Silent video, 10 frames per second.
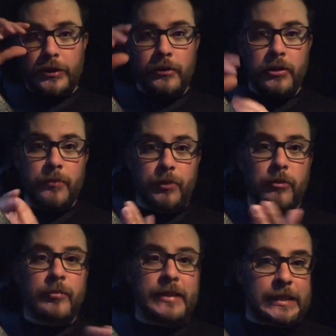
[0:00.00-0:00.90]
so you can
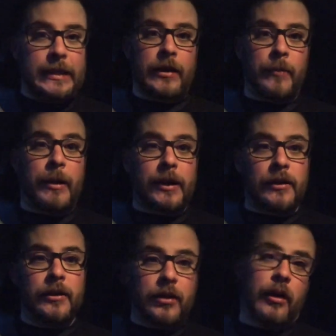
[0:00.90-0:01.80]
probably see I'm back
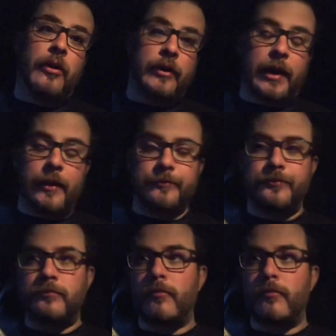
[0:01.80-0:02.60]
in the car again.